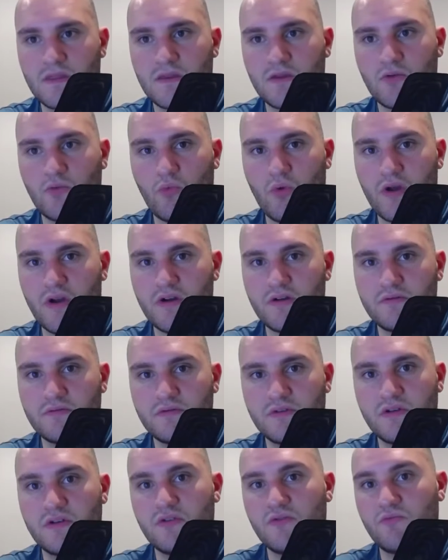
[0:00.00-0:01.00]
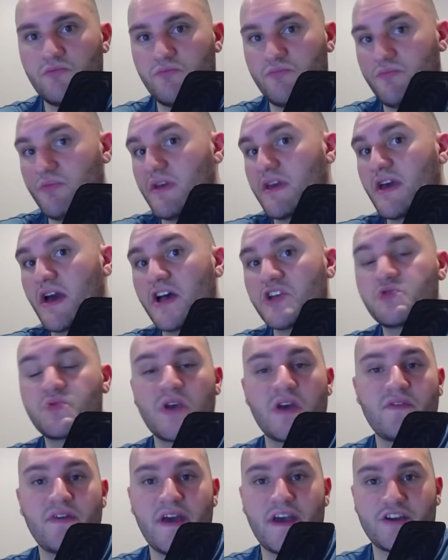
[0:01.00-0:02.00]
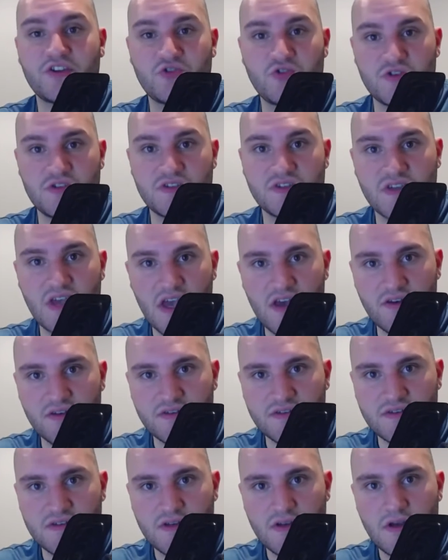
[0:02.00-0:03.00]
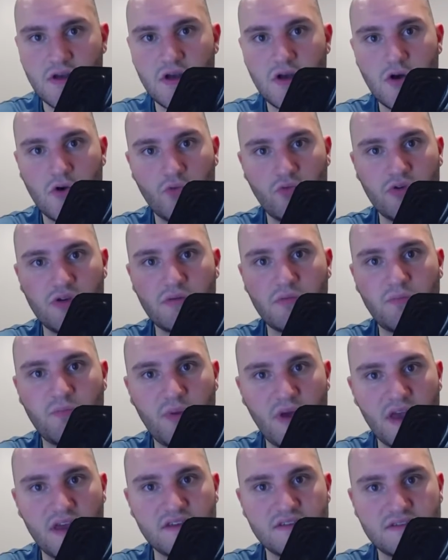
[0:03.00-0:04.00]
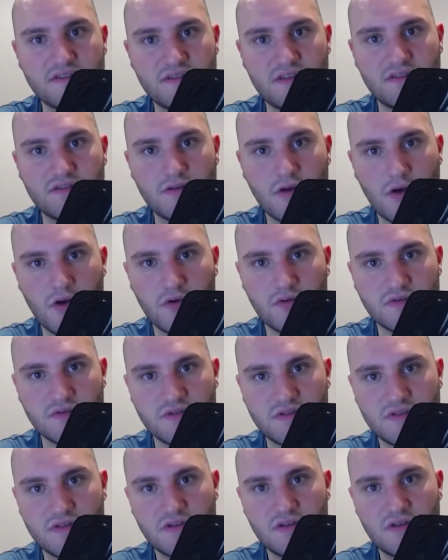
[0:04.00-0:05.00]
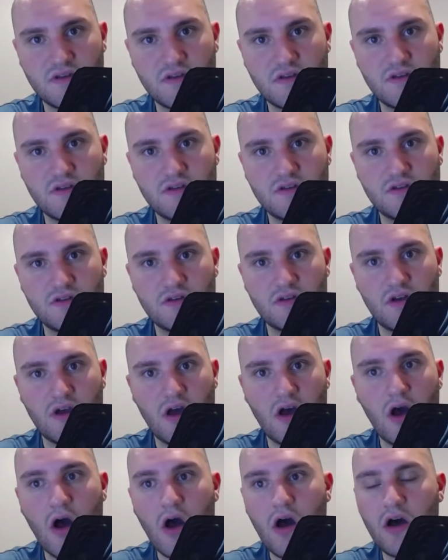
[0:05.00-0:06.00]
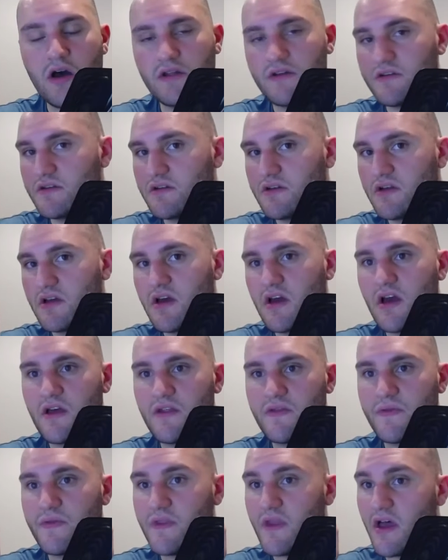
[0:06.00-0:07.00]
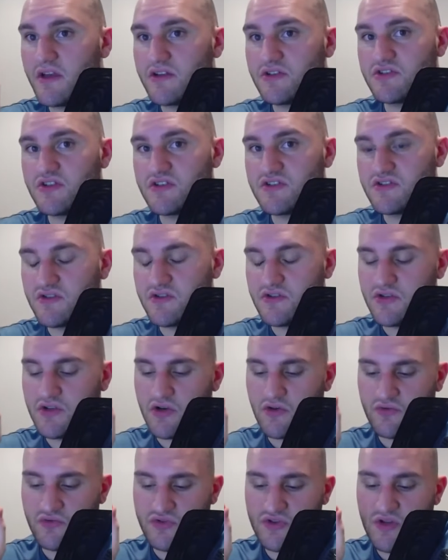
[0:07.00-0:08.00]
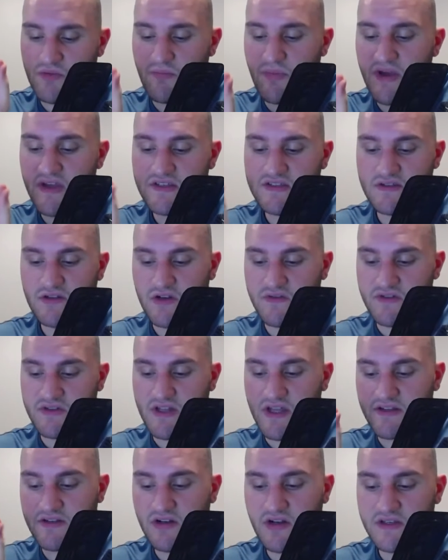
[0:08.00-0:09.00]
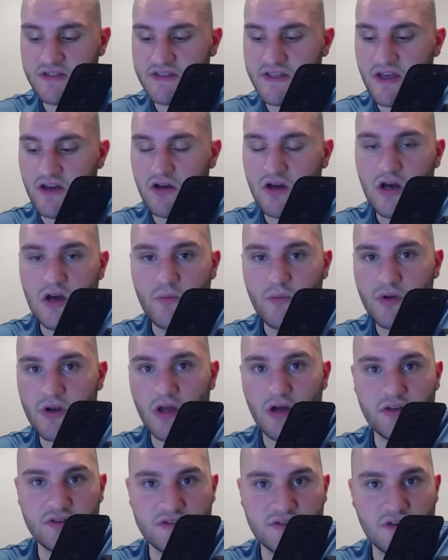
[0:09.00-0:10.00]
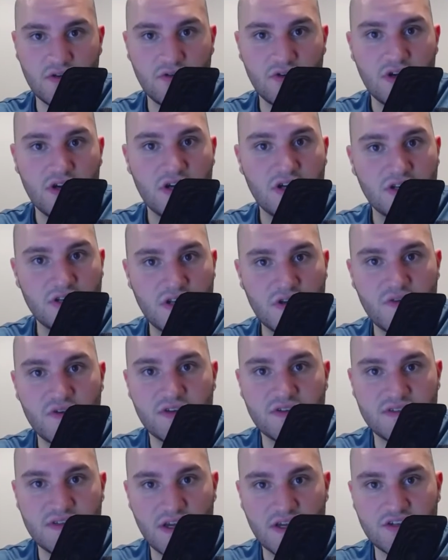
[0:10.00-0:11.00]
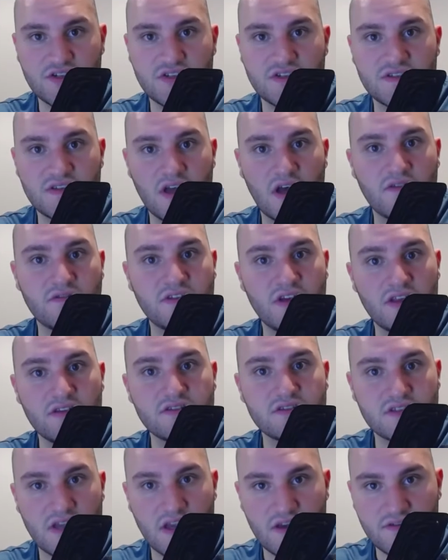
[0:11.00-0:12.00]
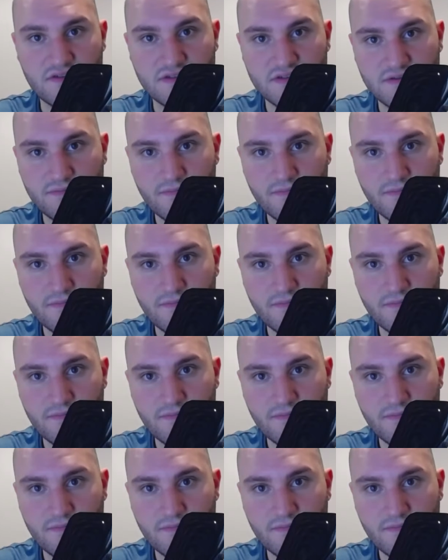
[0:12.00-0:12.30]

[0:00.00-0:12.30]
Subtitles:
where because we have extra scales, we base the tones on not just the bass note of the diatonic scale, but also different sections of the other scales.